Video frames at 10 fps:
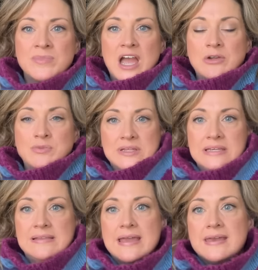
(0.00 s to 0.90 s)
I
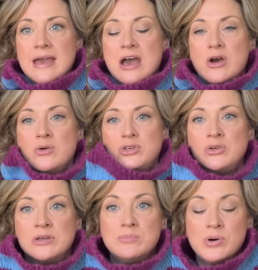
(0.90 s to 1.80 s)
really like how you
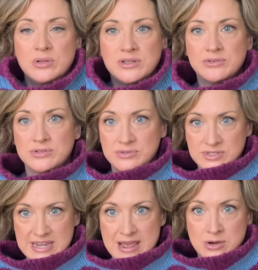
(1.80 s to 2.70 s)
can pull it
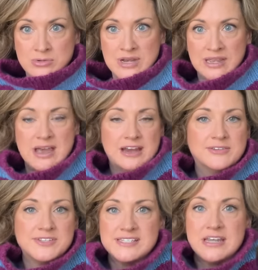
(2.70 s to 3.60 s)
down and kind
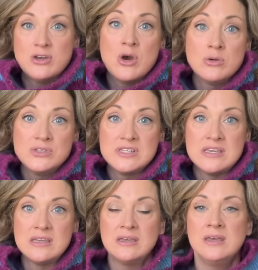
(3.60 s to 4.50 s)
of stay
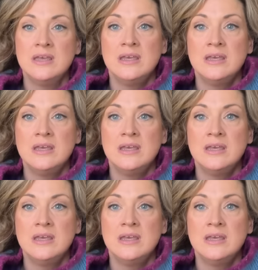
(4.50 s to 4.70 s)
cozy